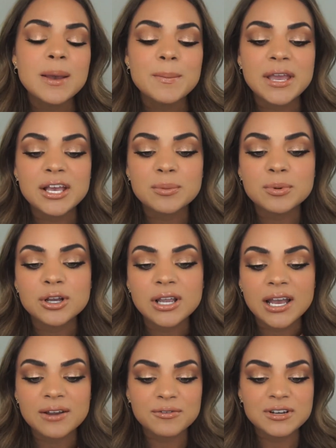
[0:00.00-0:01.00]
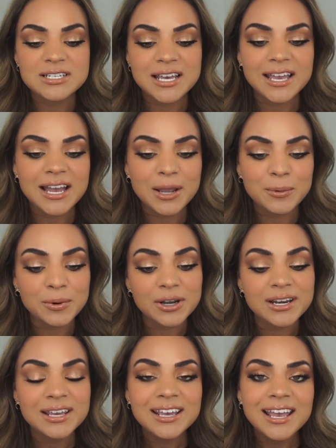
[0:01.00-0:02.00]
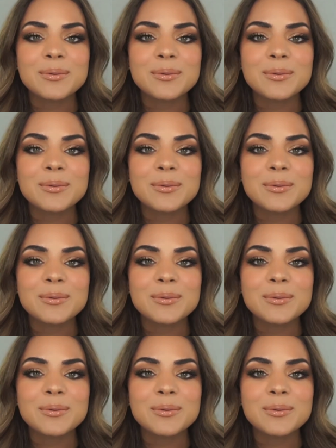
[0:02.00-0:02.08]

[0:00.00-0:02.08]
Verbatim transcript: makeup look every day, I would.